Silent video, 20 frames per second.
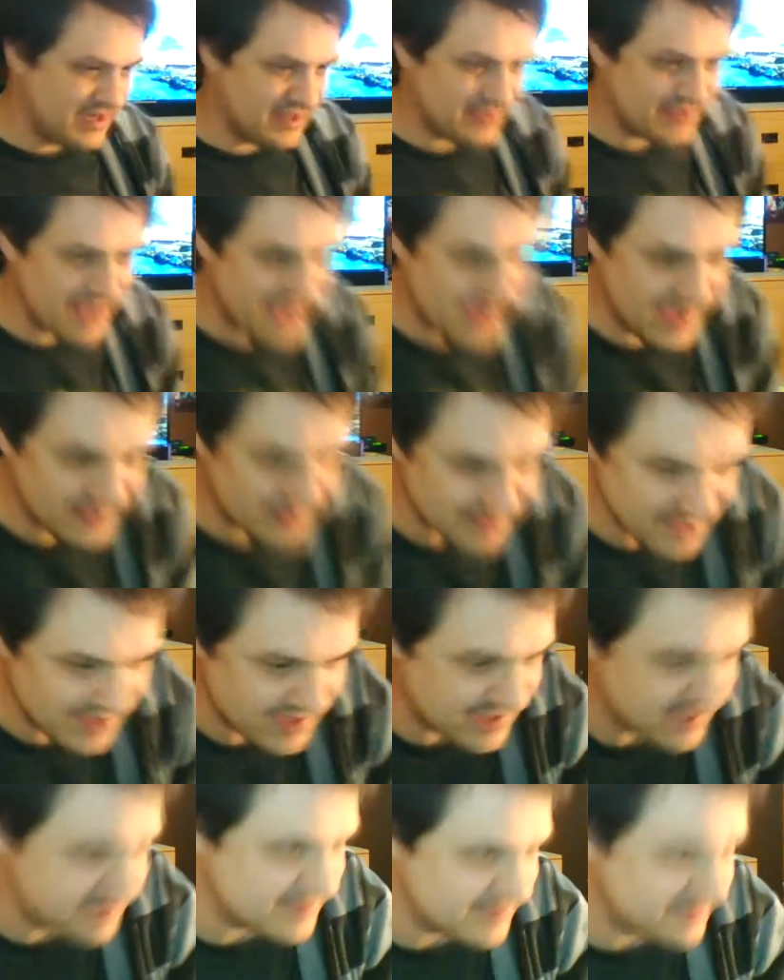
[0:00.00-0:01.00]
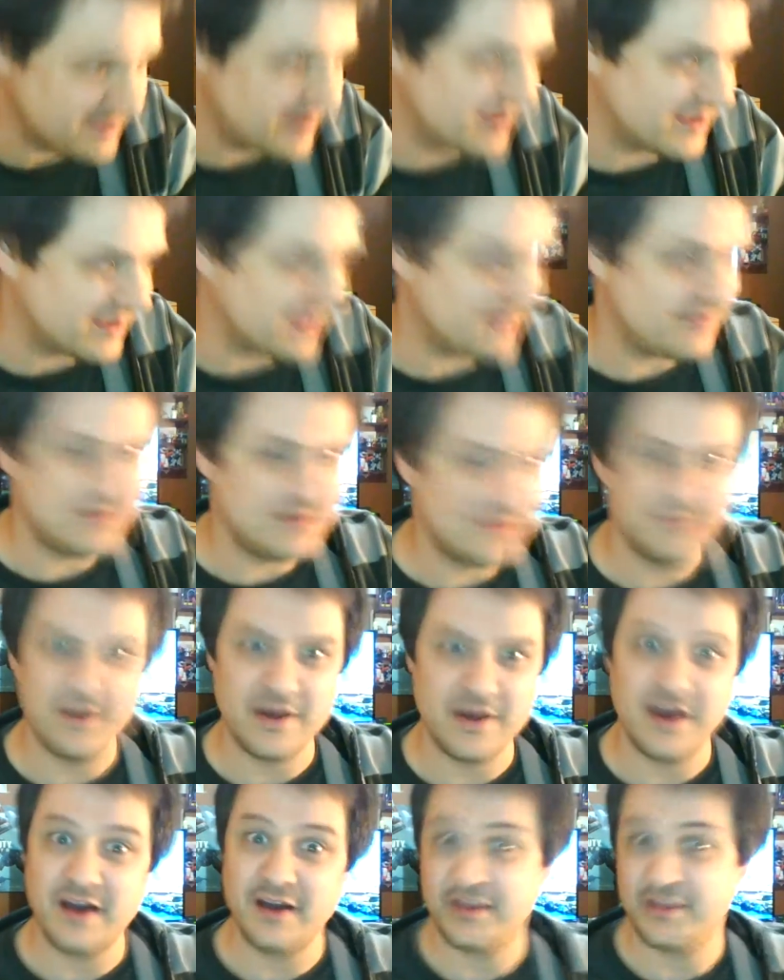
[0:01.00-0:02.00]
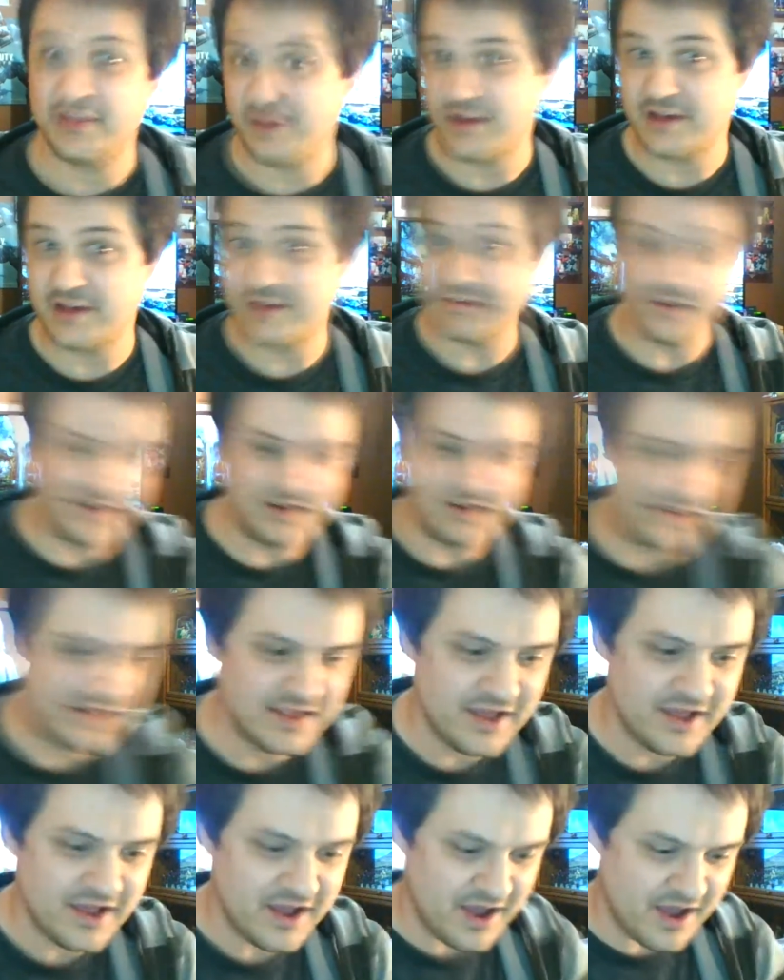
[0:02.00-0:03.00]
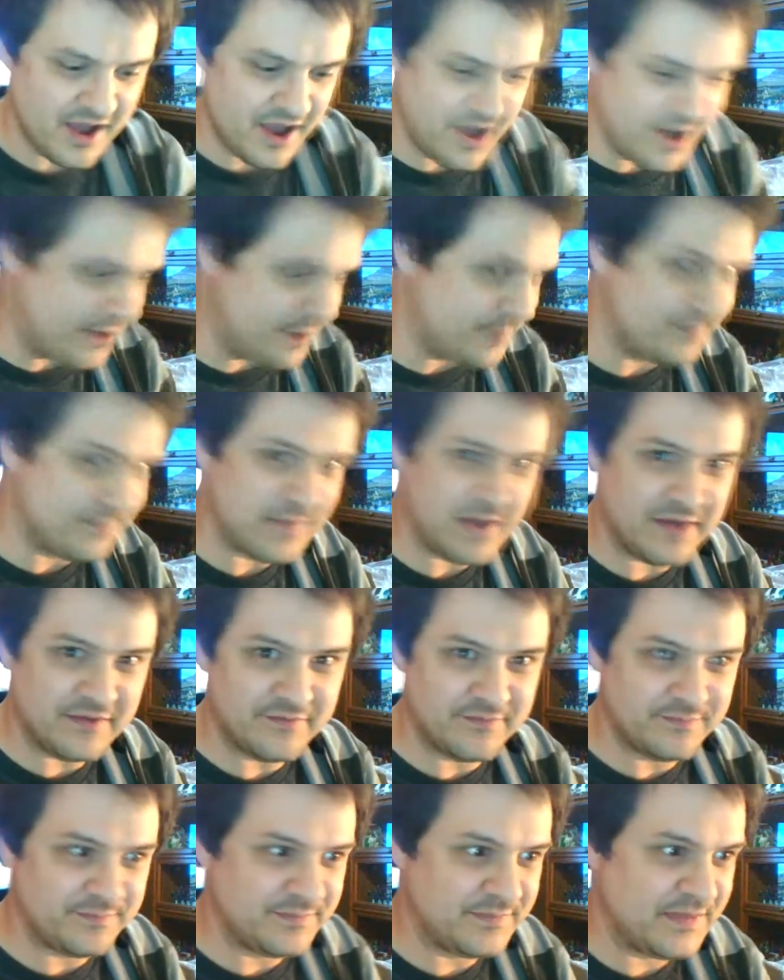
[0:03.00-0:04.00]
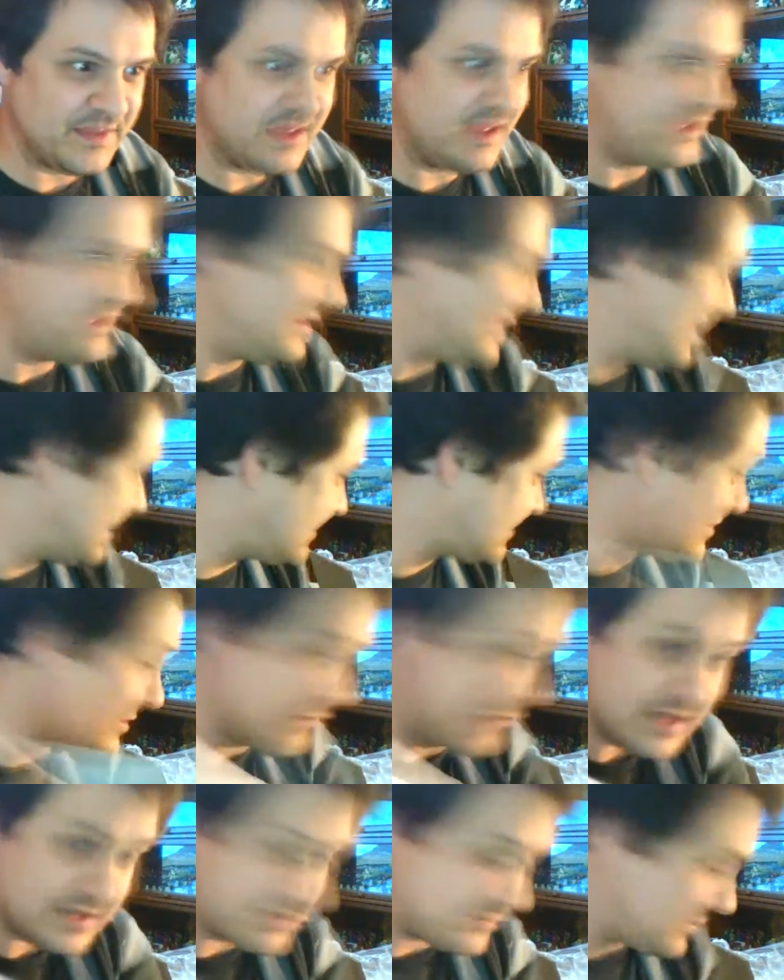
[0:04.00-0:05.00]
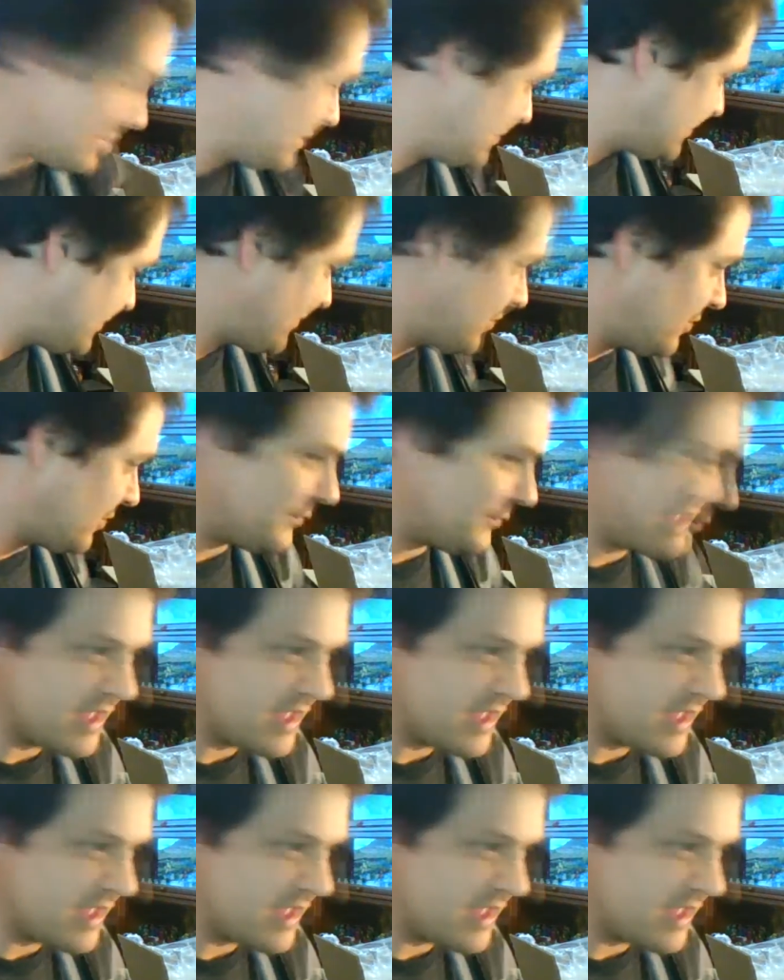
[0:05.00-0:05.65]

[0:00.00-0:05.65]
at that and giving you my thoughts on it. And then that's what those are for.